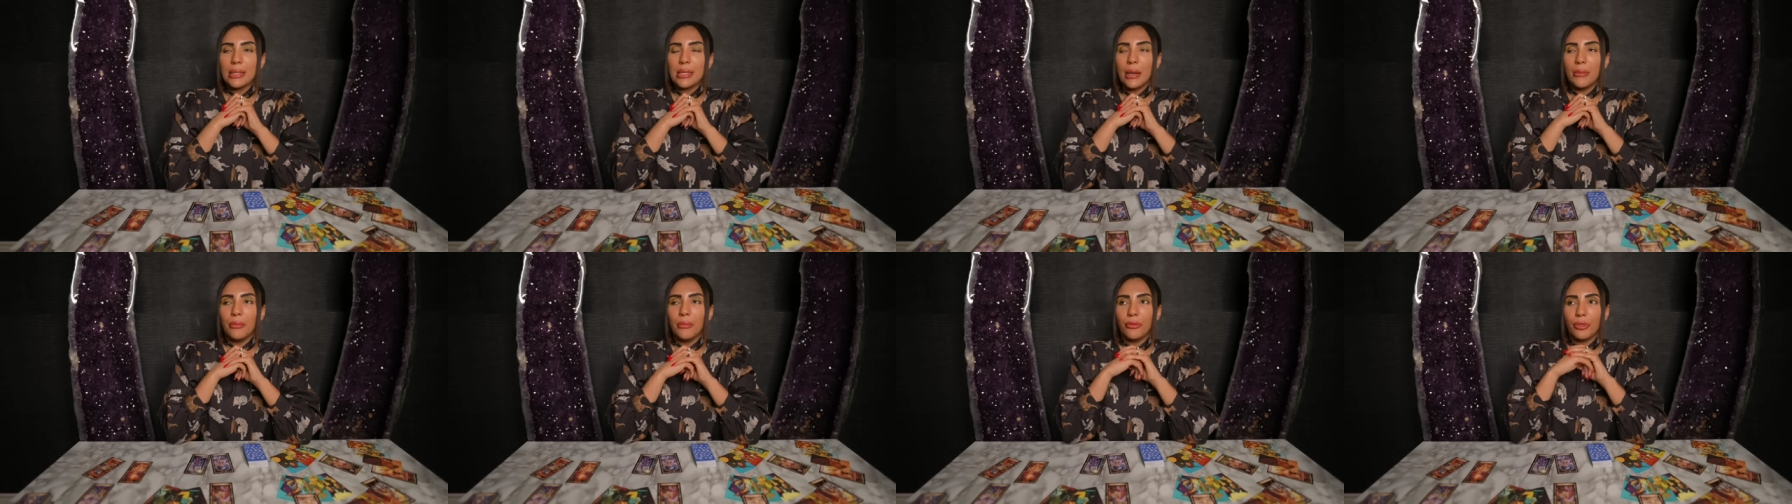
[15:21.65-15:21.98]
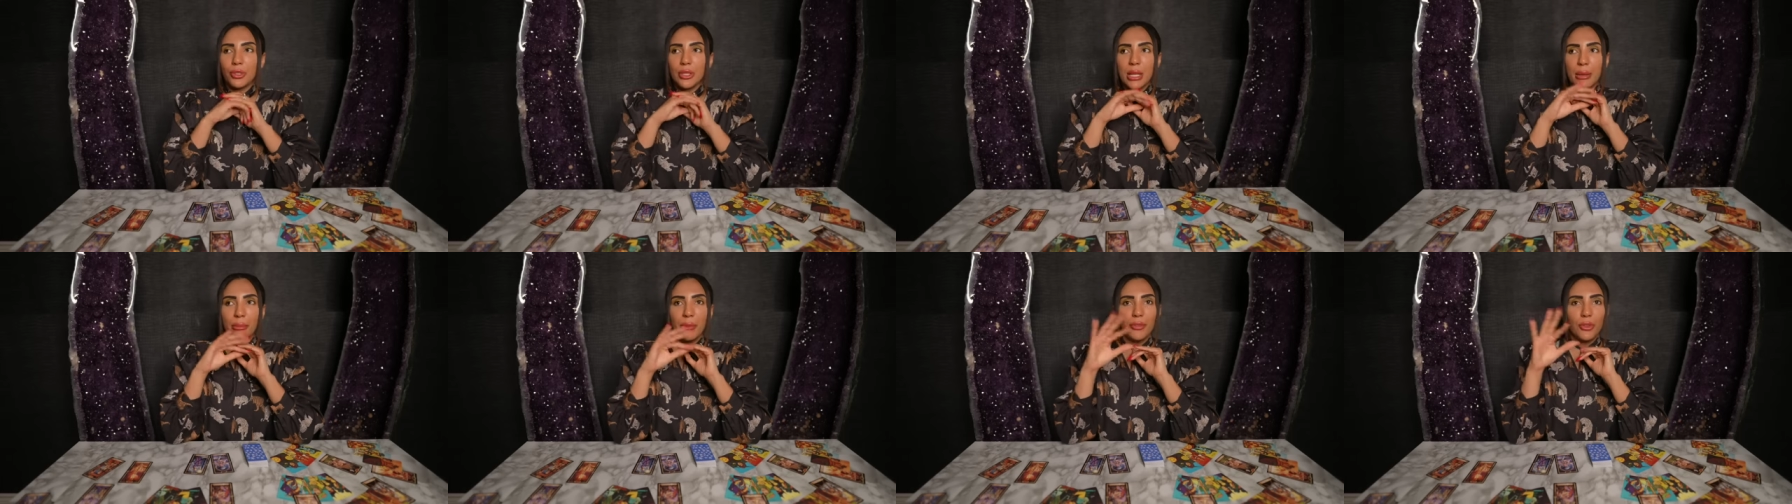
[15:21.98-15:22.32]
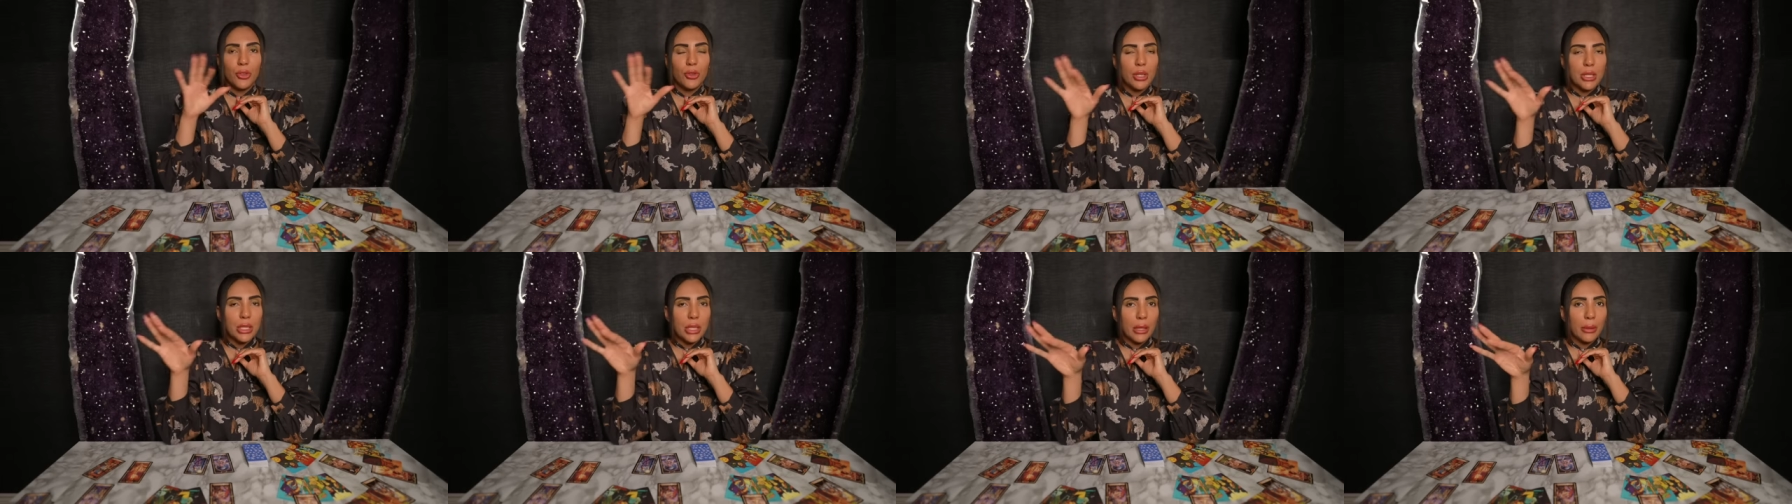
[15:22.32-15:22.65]
Some, for some of
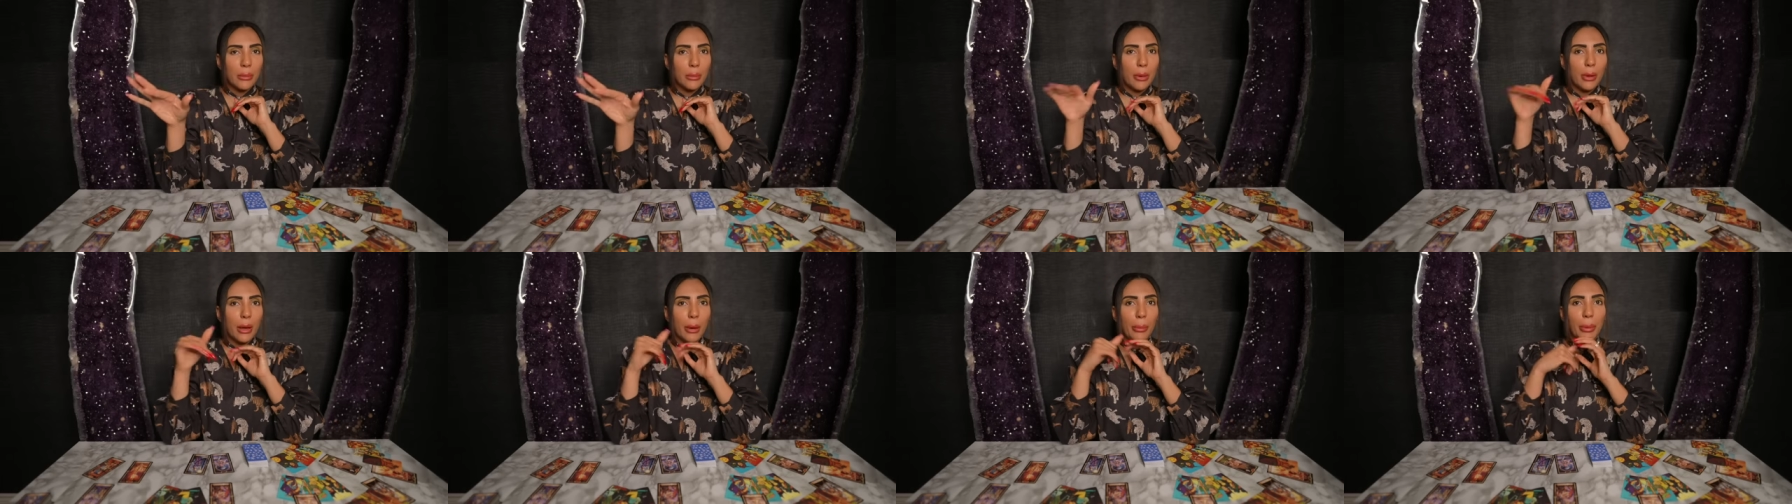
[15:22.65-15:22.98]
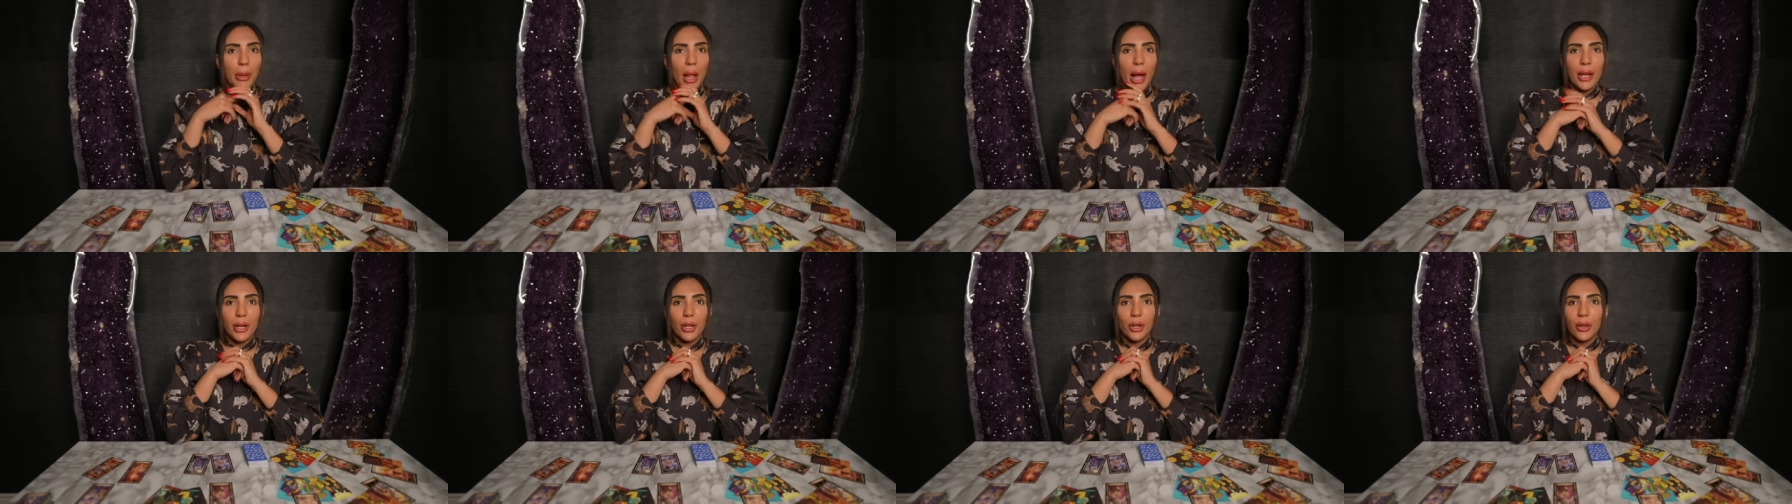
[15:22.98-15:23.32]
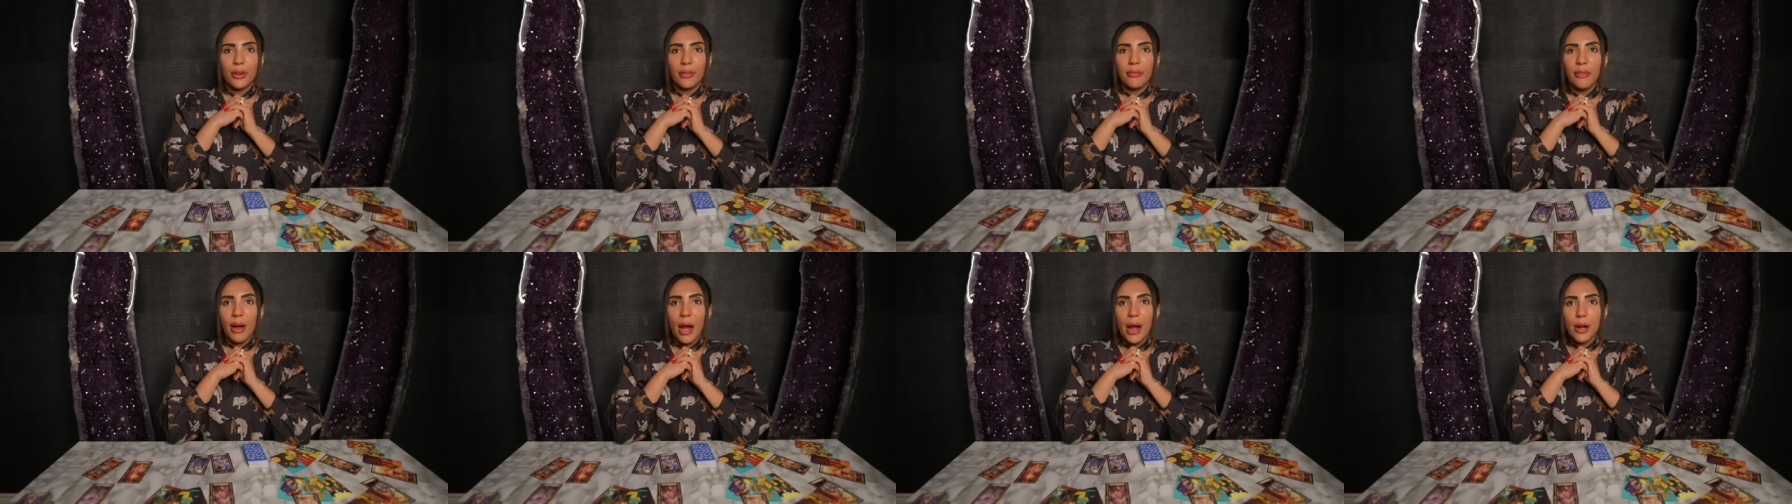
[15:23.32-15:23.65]
you, this can apply to your
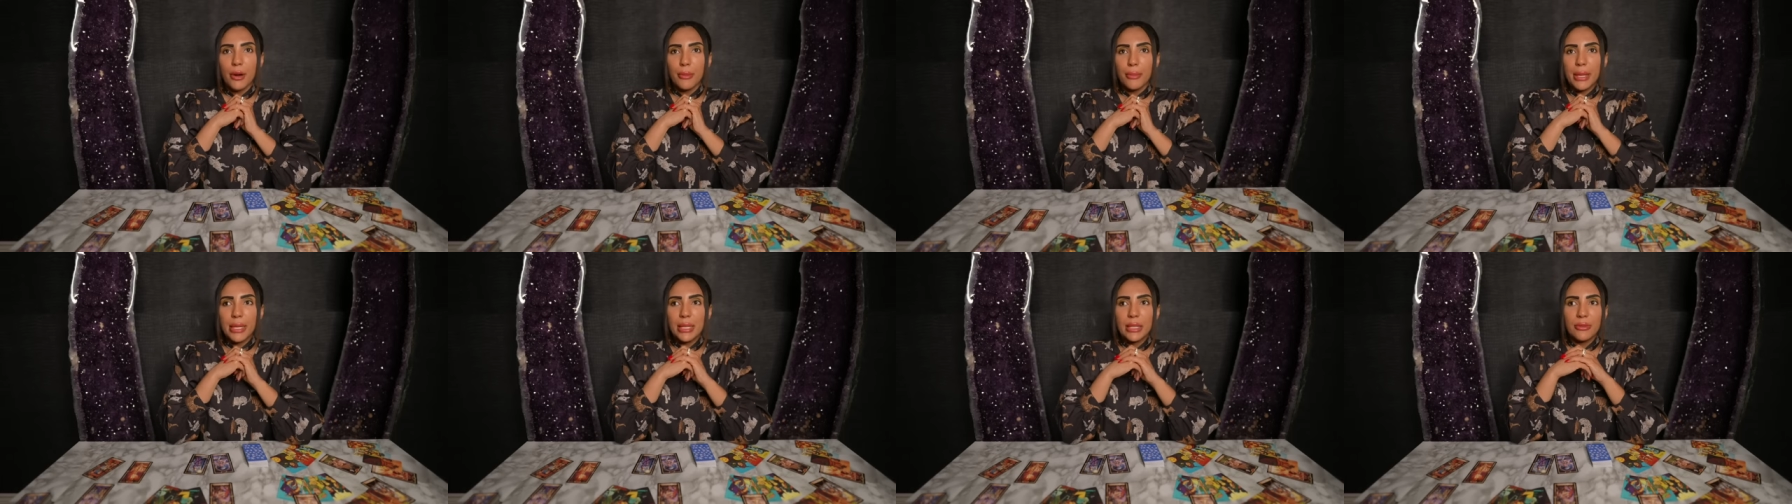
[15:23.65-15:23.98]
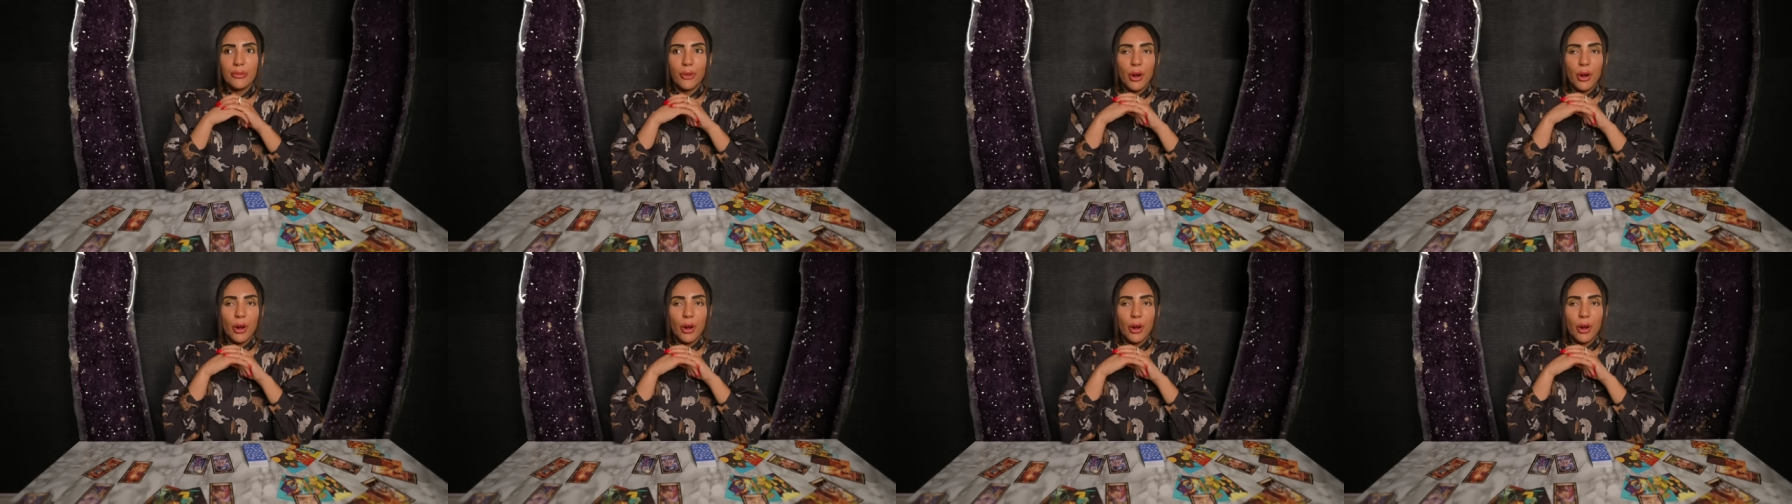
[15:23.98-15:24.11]
environments.